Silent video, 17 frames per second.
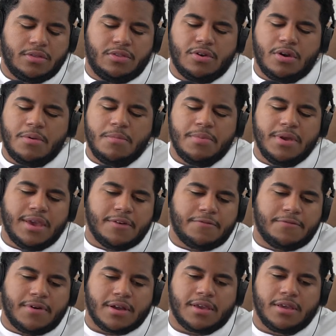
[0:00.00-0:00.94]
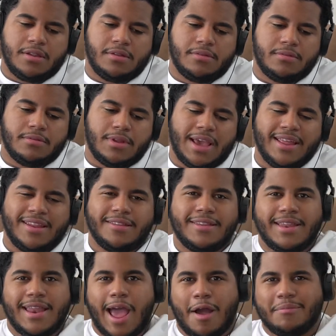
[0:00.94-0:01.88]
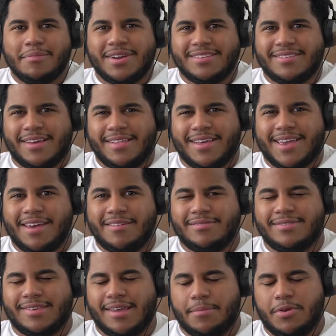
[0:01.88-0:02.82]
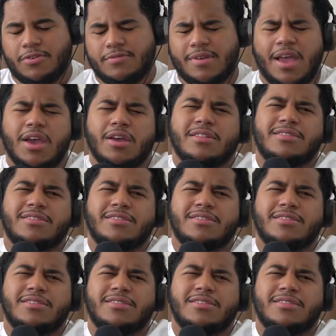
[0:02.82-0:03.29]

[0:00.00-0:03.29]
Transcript: don't be a fucking, and now I'm going to sound like Kevin Samuels,